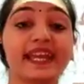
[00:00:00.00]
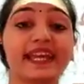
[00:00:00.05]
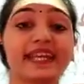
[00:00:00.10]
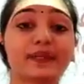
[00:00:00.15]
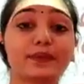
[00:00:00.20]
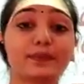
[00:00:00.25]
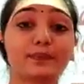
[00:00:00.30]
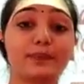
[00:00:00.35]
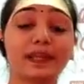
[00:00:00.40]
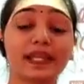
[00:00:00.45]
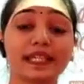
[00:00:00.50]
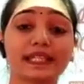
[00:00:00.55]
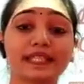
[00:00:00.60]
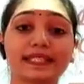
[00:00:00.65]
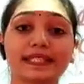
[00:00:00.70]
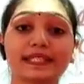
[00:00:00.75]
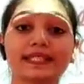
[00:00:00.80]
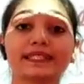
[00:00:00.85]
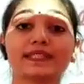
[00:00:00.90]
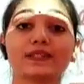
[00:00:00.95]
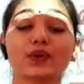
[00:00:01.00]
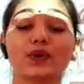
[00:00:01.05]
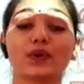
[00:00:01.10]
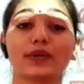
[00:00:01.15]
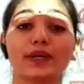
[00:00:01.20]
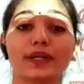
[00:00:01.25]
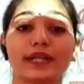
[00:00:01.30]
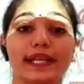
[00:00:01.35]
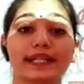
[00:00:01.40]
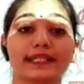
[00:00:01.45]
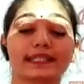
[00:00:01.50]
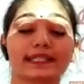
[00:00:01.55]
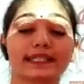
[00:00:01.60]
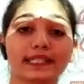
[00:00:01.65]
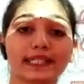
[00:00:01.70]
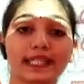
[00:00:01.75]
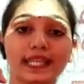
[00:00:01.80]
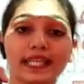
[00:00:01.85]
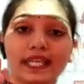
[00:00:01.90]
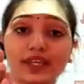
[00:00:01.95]
It places your text
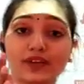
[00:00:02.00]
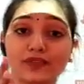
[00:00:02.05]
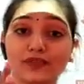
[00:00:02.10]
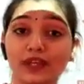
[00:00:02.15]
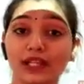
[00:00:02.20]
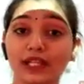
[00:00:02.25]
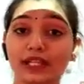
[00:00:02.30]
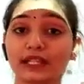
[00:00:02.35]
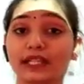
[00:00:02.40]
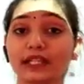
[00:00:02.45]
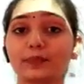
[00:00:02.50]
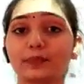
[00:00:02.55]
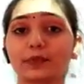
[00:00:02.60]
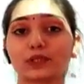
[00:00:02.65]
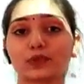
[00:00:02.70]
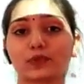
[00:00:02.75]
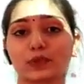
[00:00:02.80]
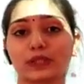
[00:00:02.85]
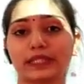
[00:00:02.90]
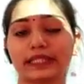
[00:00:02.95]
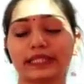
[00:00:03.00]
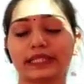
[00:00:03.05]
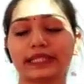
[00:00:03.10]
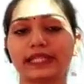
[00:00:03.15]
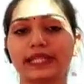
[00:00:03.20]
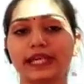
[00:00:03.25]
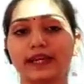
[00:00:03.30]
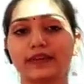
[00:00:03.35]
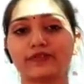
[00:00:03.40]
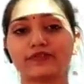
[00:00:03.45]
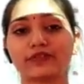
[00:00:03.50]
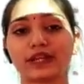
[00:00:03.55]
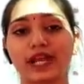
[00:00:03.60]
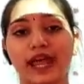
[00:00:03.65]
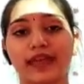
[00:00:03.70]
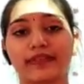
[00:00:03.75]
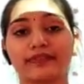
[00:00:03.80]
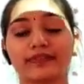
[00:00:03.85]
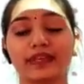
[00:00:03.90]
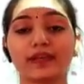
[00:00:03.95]
evenly between the left
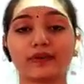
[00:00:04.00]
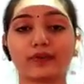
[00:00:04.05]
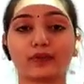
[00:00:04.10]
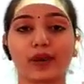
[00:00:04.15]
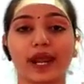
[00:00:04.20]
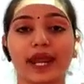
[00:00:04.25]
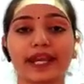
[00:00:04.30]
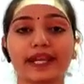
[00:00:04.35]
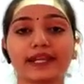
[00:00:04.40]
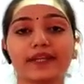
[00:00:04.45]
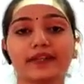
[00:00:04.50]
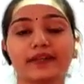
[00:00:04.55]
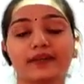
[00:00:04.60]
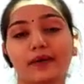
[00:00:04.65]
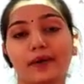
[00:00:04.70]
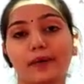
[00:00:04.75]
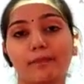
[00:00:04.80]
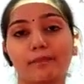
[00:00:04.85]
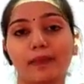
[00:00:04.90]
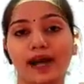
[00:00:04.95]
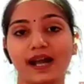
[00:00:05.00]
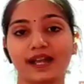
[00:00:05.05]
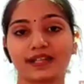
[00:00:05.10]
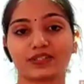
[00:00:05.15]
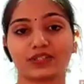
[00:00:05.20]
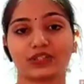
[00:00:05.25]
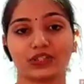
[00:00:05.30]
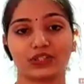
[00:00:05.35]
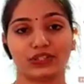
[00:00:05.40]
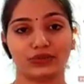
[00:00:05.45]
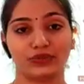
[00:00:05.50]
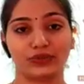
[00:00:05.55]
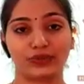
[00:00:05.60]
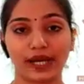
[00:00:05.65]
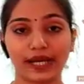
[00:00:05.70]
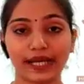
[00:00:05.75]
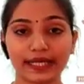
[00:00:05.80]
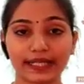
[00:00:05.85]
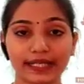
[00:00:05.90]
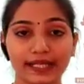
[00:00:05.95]
and the right margin,
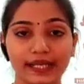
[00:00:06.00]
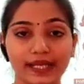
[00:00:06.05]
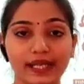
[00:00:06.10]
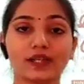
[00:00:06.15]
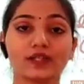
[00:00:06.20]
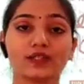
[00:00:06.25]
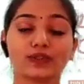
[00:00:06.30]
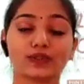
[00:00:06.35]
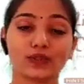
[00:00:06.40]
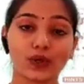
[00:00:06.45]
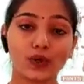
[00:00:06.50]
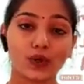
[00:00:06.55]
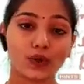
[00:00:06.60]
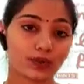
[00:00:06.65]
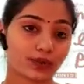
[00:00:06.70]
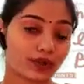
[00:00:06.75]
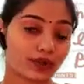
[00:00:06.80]
right? So,